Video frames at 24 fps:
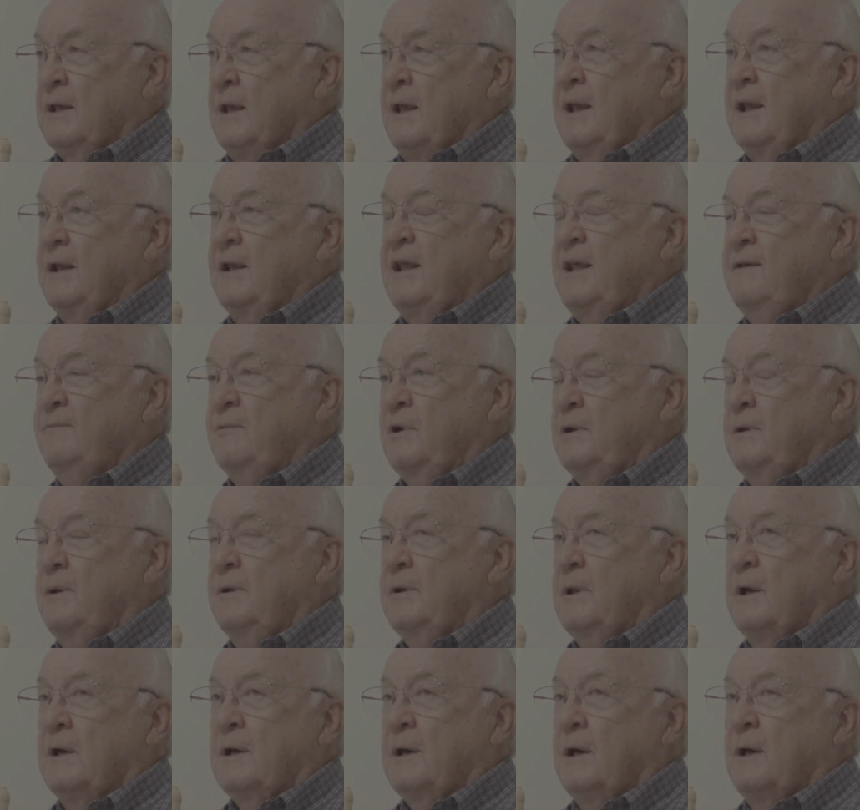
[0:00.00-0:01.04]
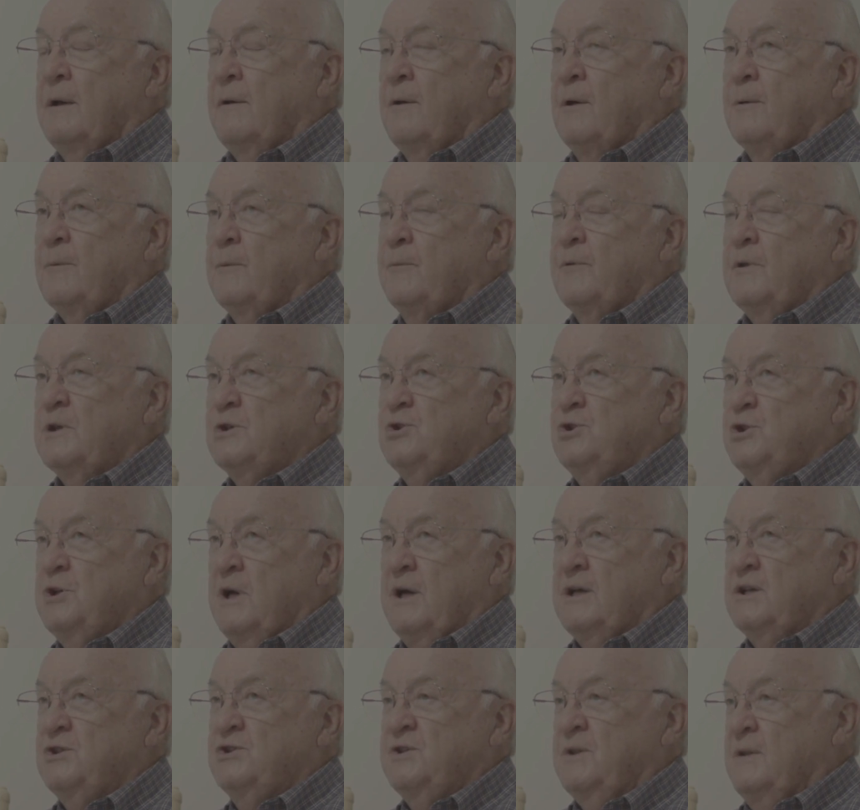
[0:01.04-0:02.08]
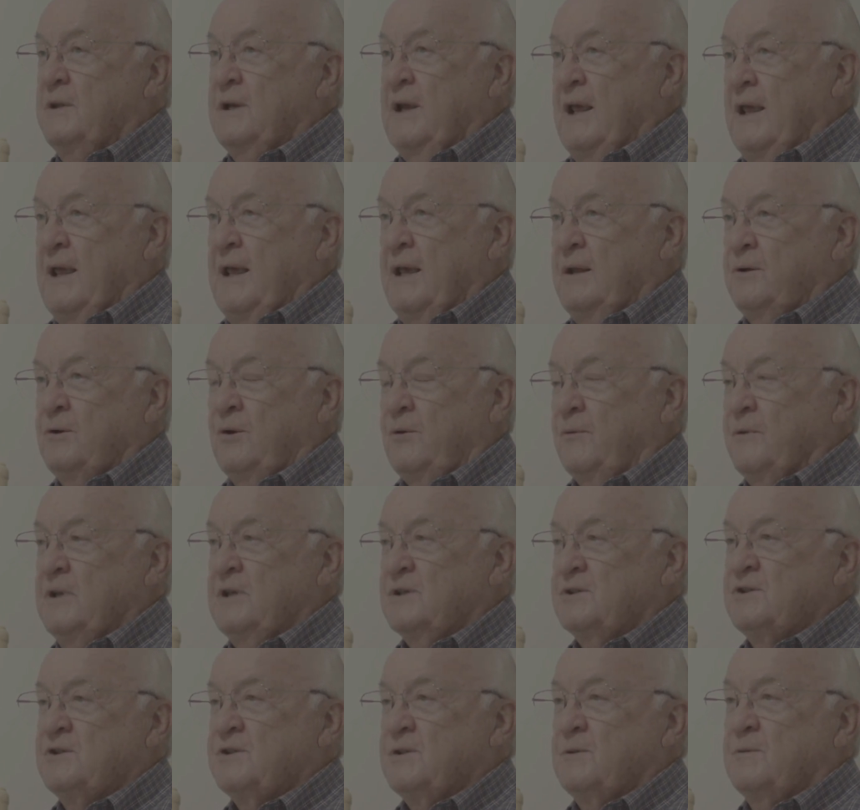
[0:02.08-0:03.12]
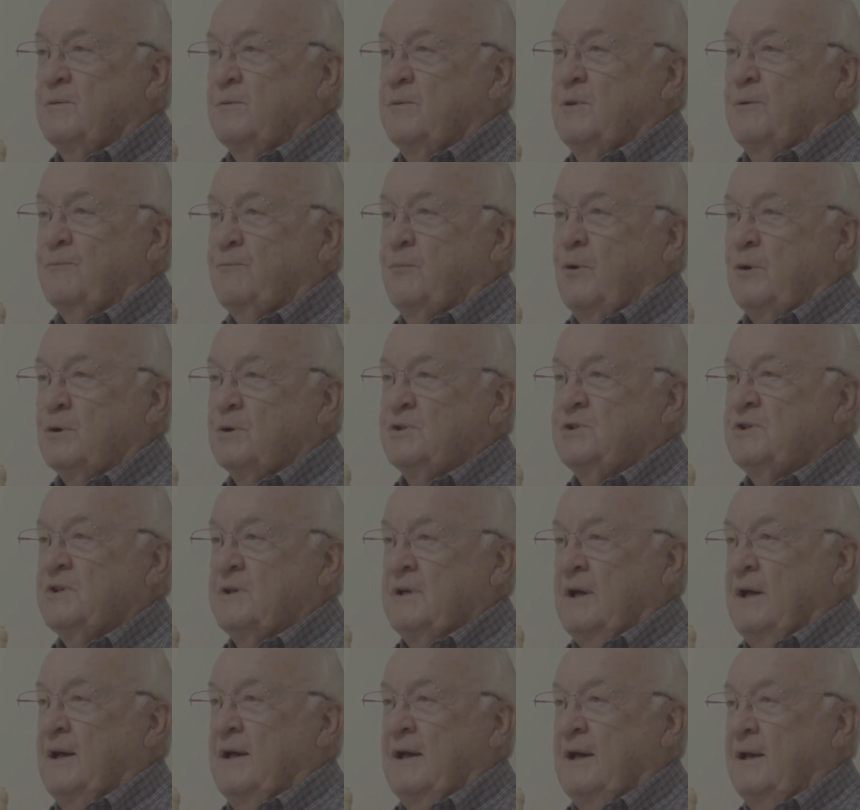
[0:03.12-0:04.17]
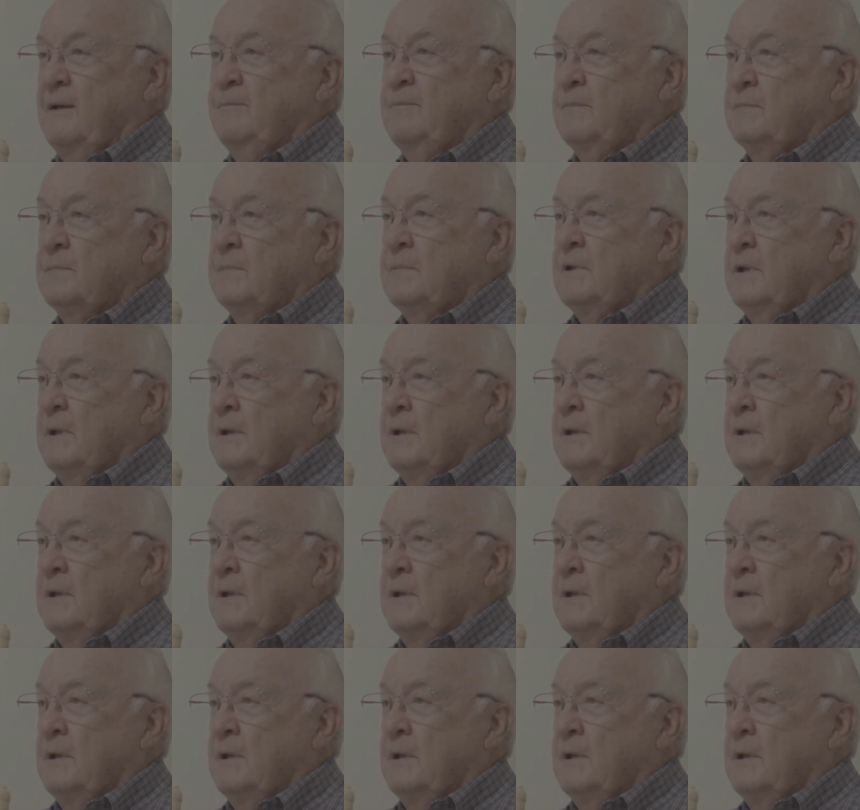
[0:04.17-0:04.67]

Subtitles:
And even the judge that handled this the first time,